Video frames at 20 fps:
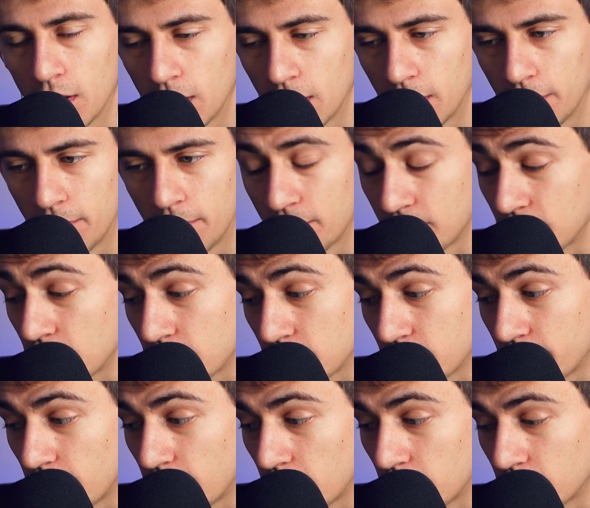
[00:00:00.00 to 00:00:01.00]
It was also
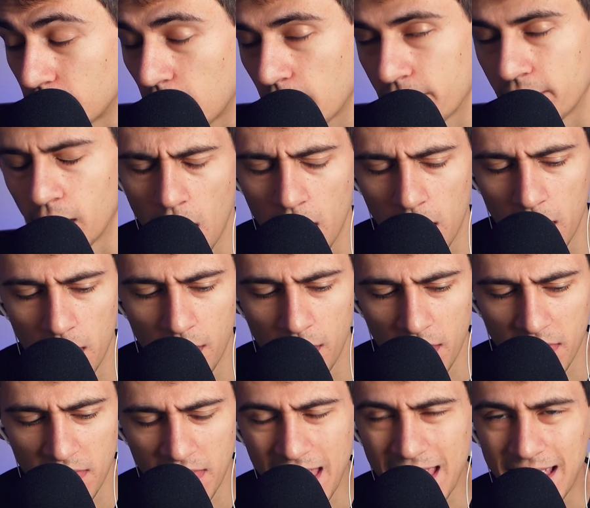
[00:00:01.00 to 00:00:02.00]
very good coffee. The
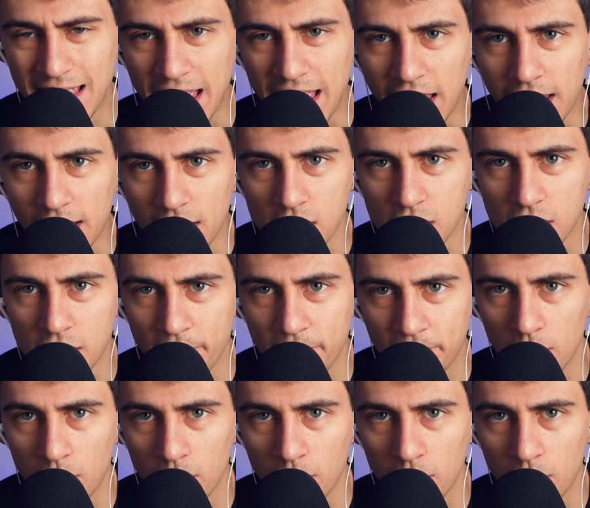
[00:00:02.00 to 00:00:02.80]
thing is,